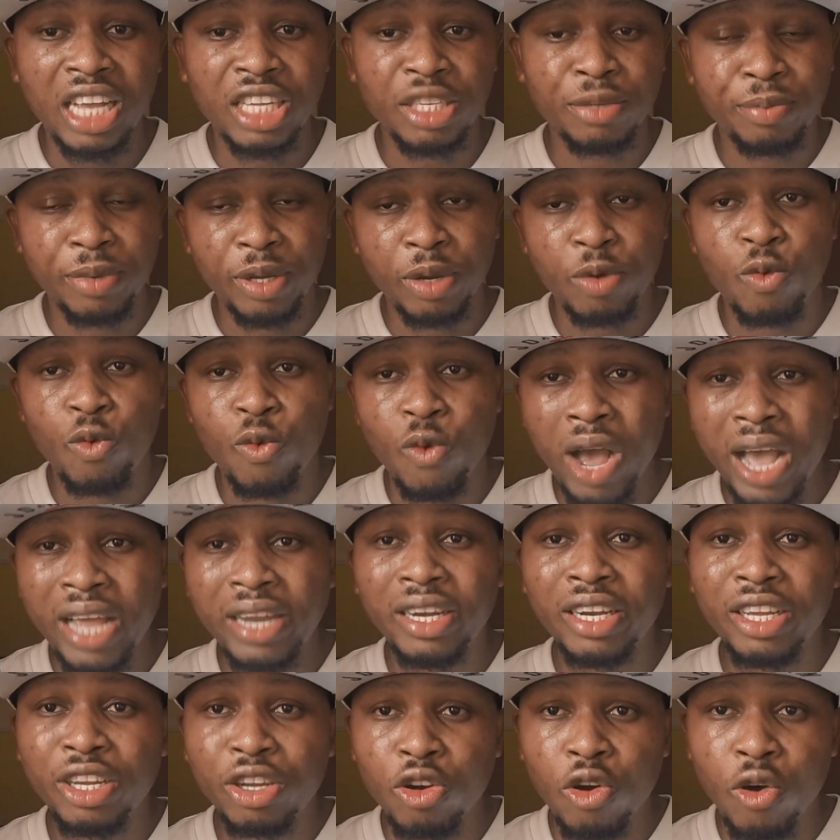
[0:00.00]
has been
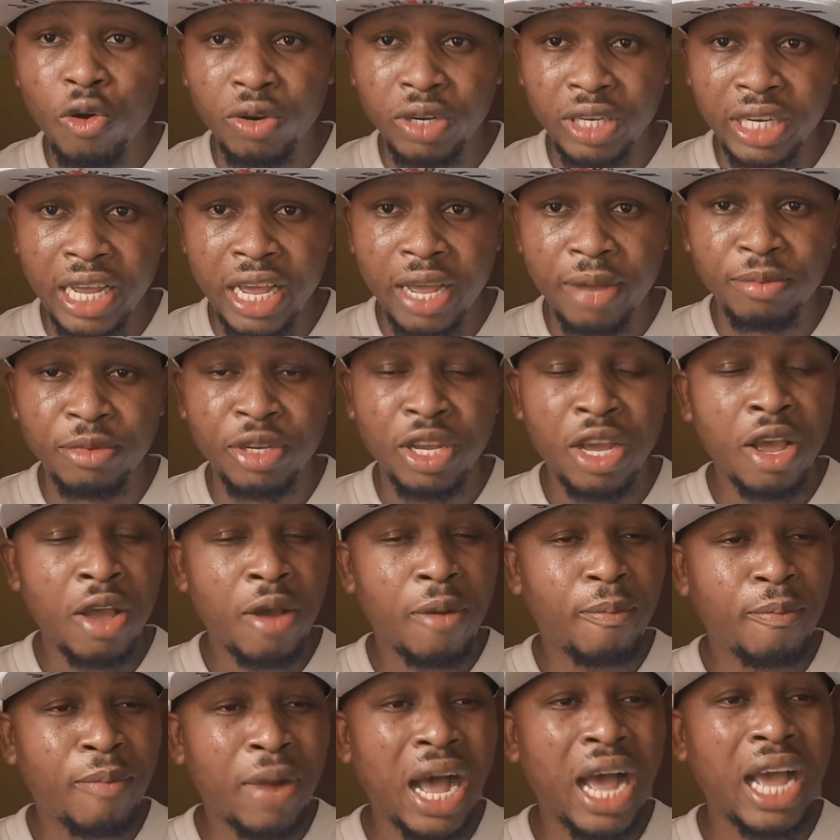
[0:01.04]
widely condemned
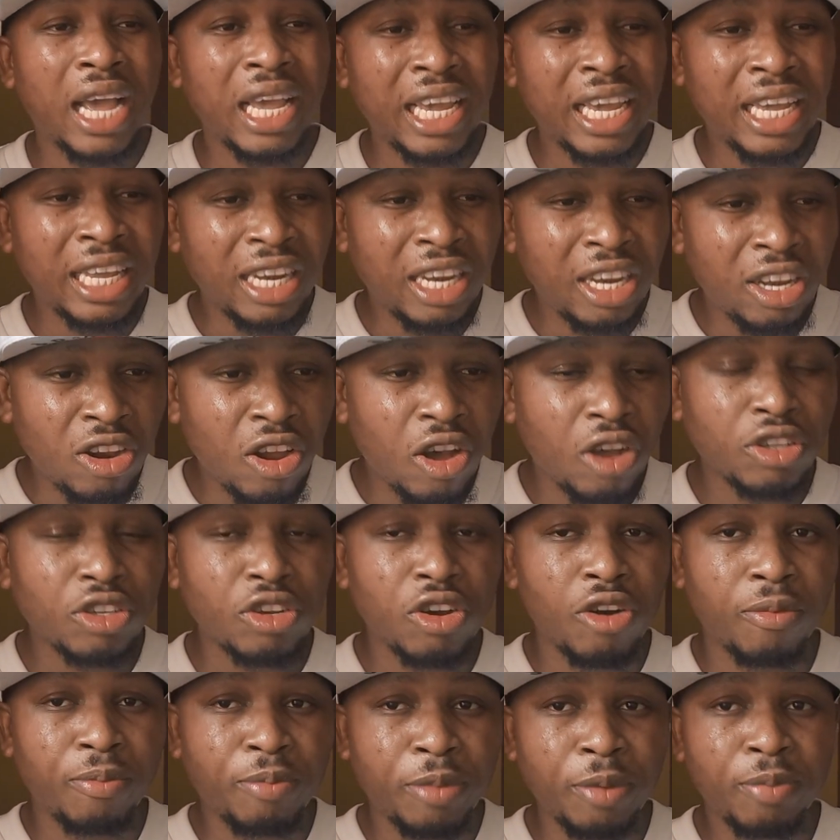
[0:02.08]
by a
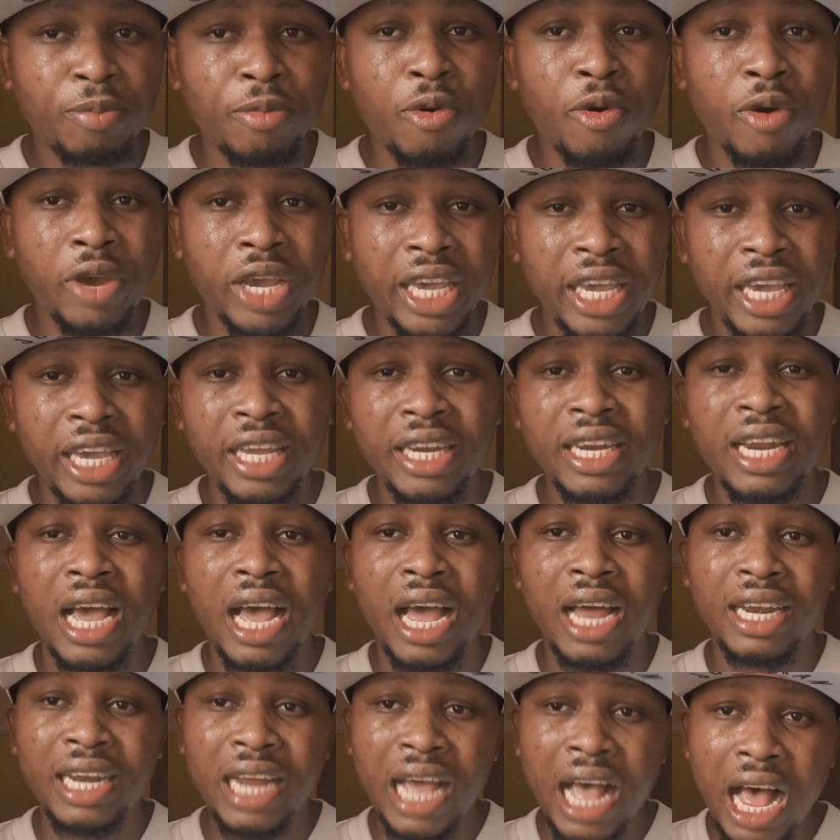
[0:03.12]
lot of people in
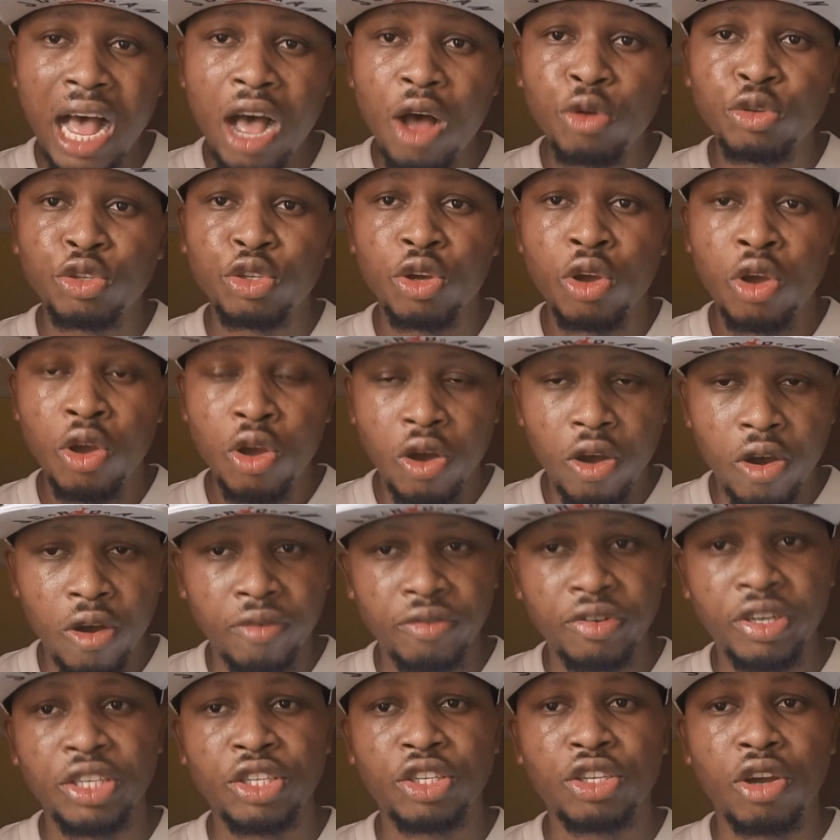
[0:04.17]
and out
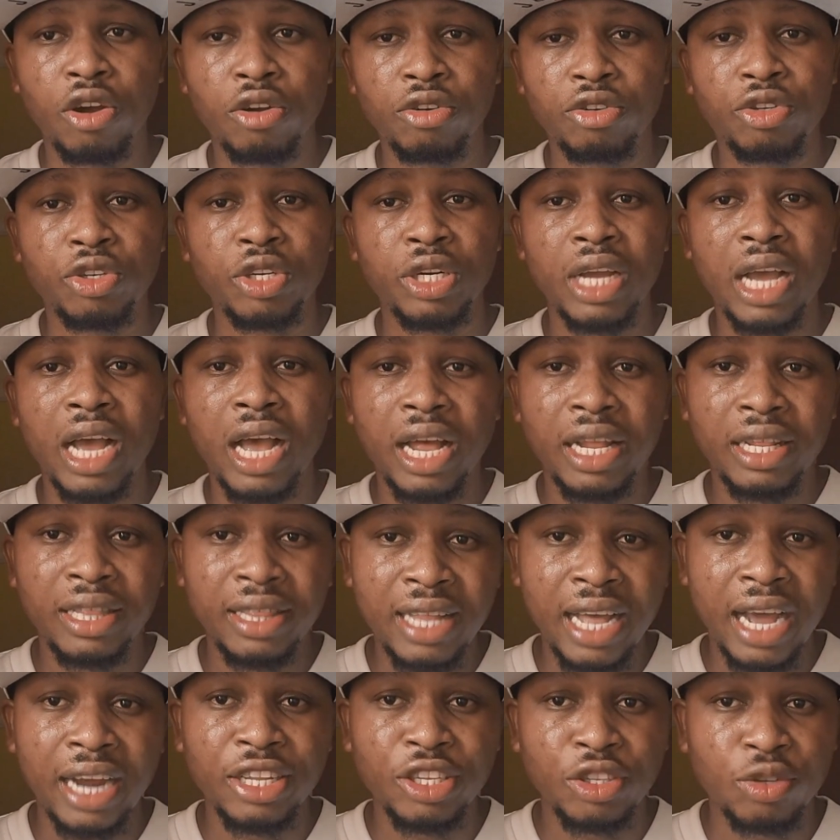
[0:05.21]
of this country,
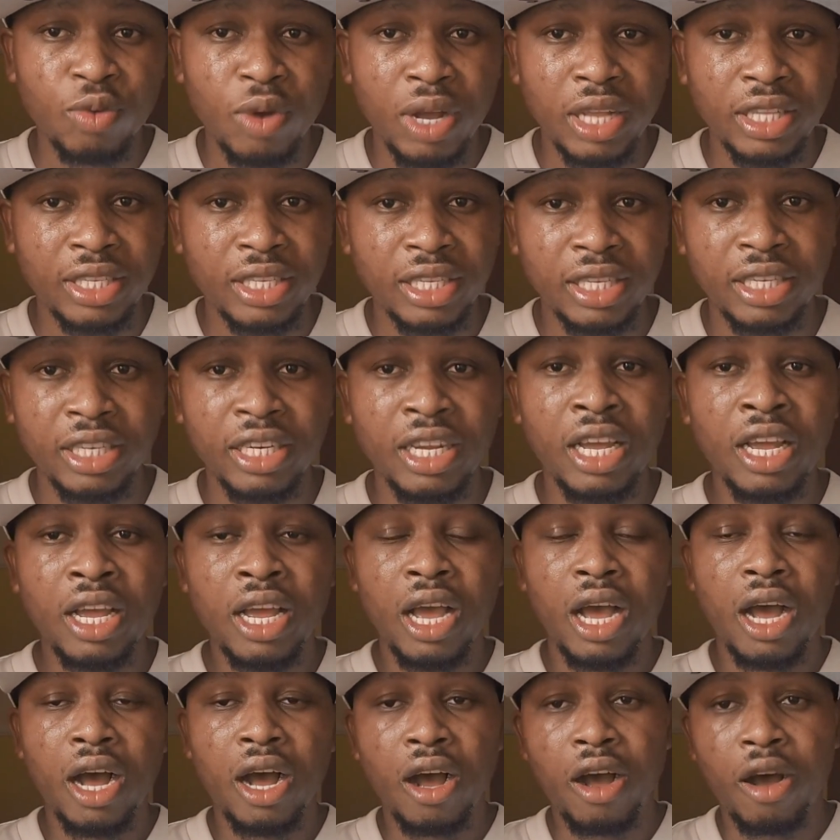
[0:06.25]
and that is one thing
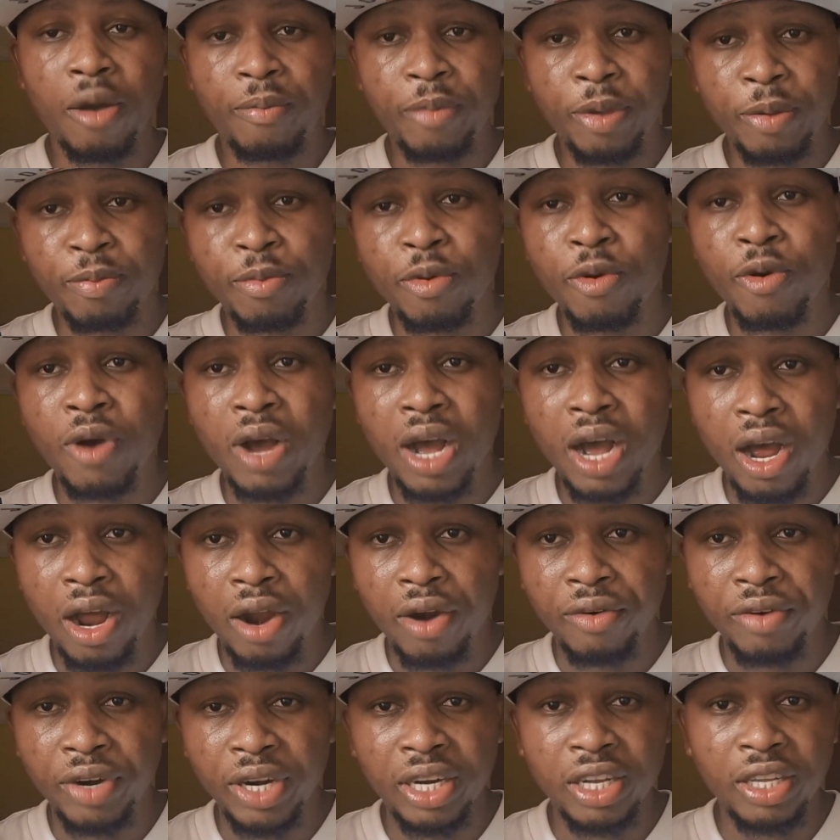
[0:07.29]
people
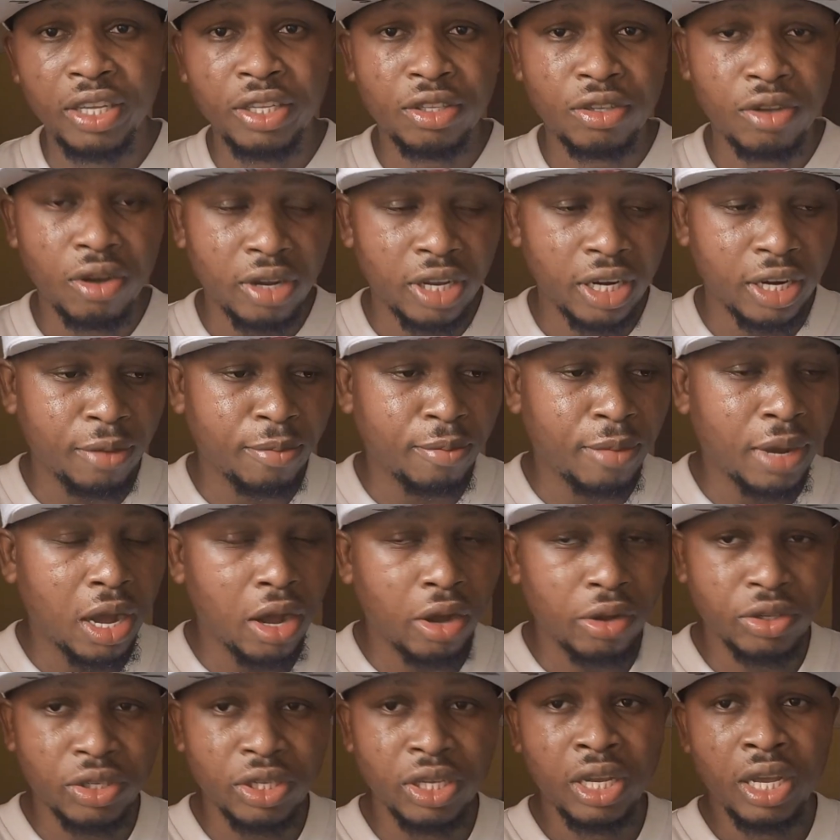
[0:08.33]
are really talking
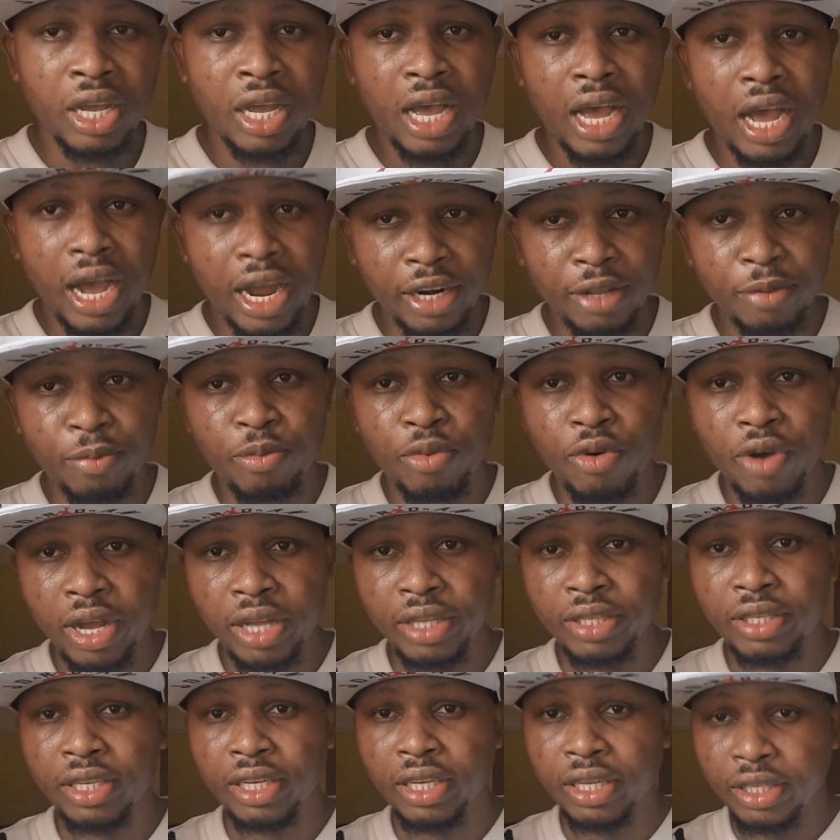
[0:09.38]
about at a
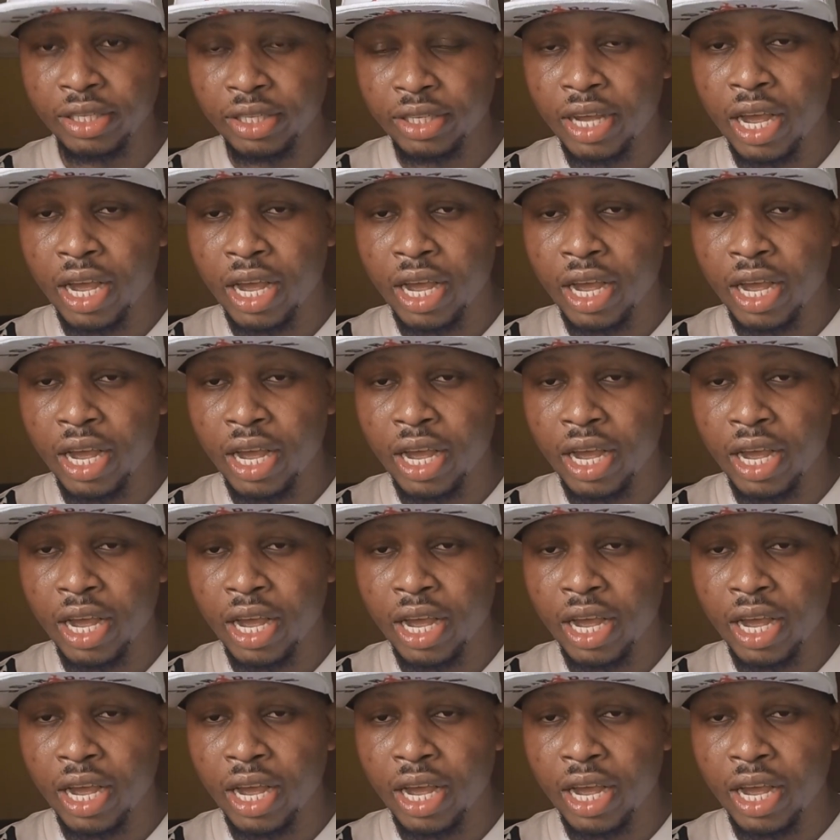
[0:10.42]
point in